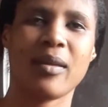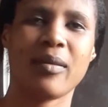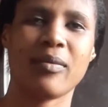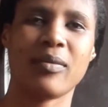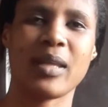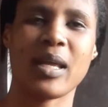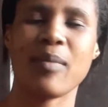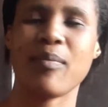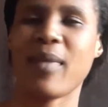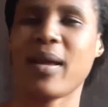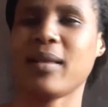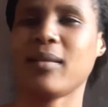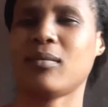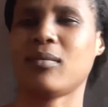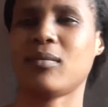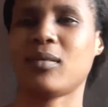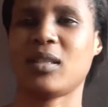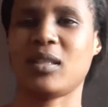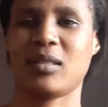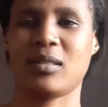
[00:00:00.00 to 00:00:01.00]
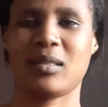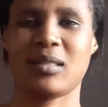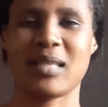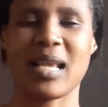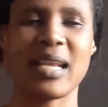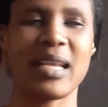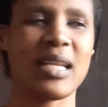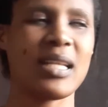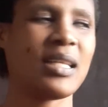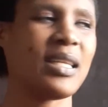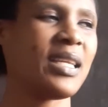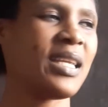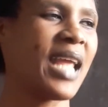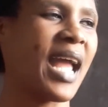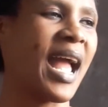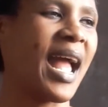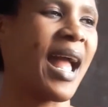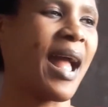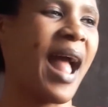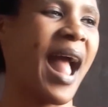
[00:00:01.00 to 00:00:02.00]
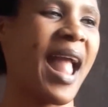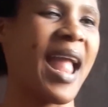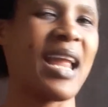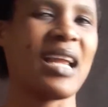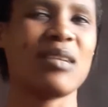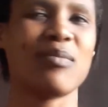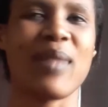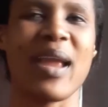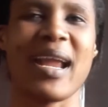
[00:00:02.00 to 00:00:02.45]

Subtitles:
Then suddenly I heard my